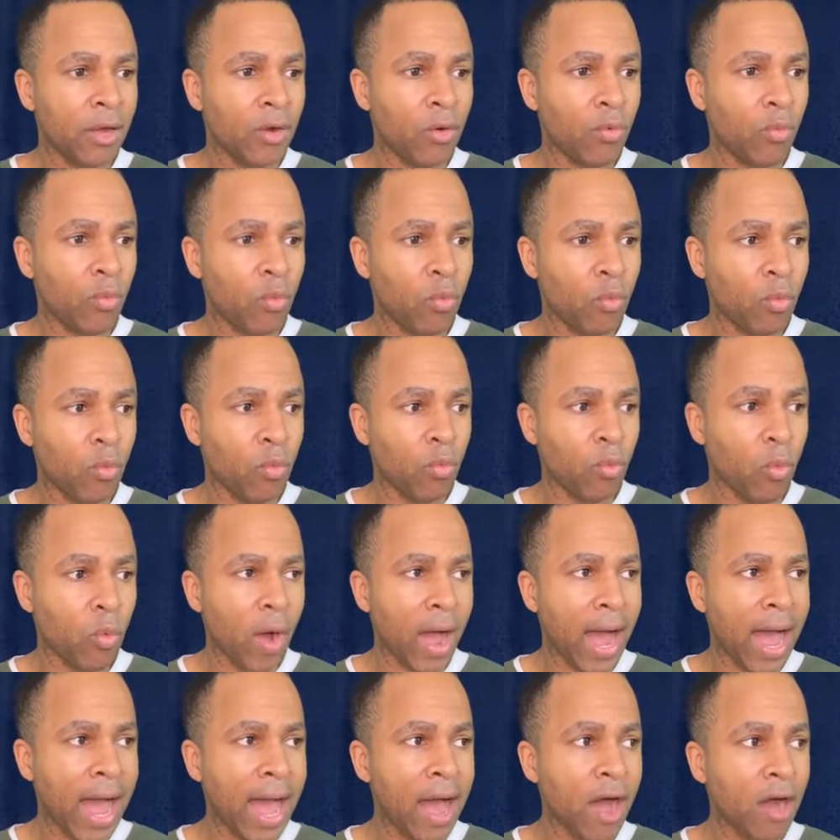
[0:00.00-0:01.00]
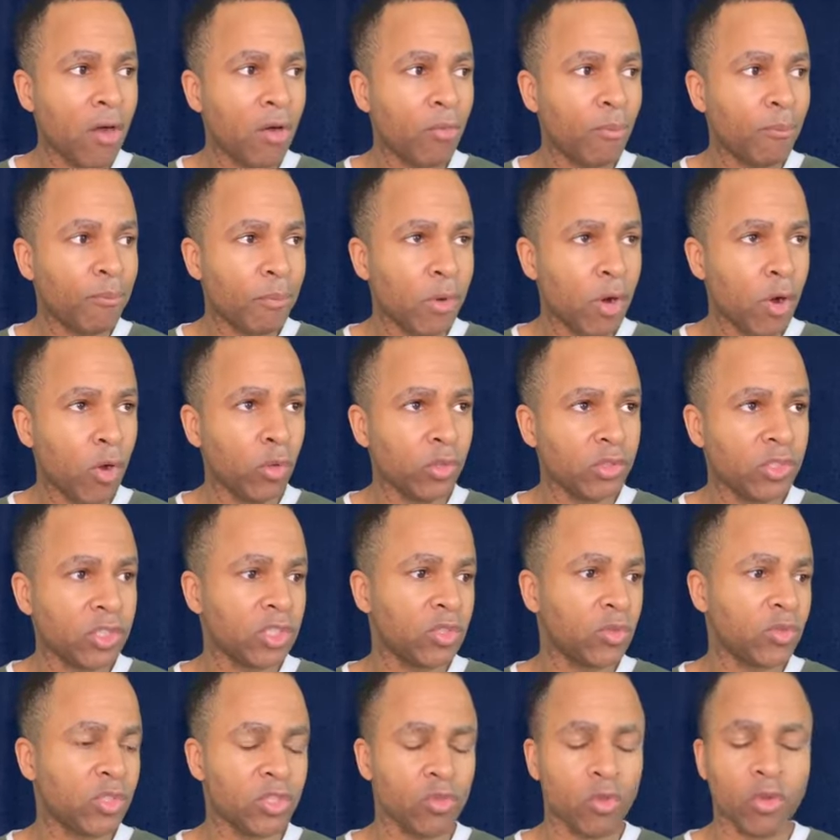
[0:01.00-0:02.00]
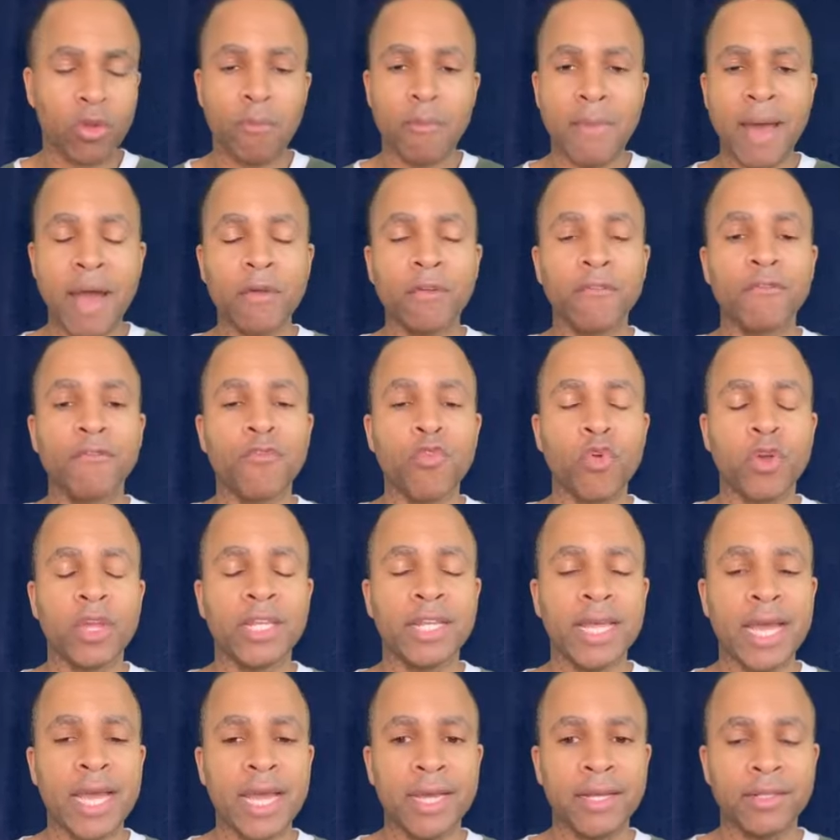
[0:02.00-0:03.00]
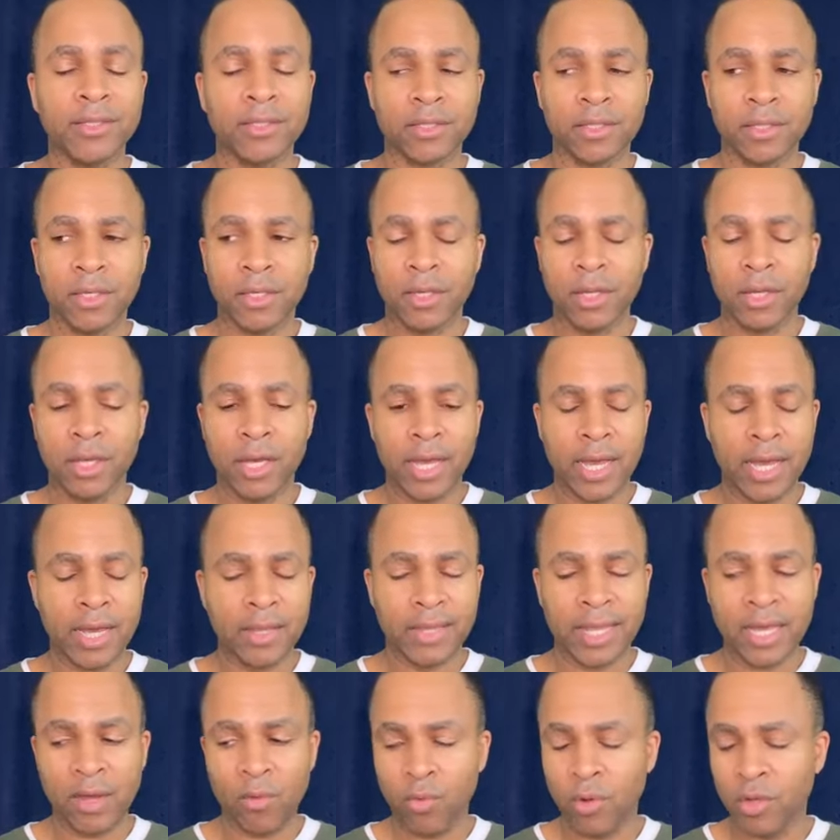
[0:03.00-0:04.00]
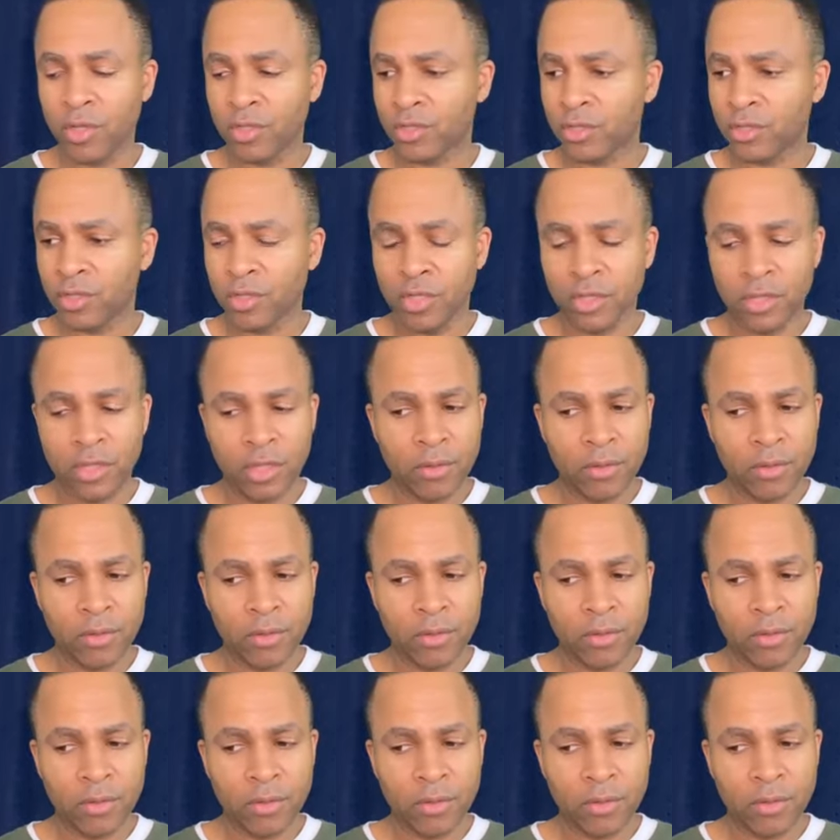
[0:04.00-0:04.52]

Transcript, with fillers: while Moses was on the mountain 40 days and they was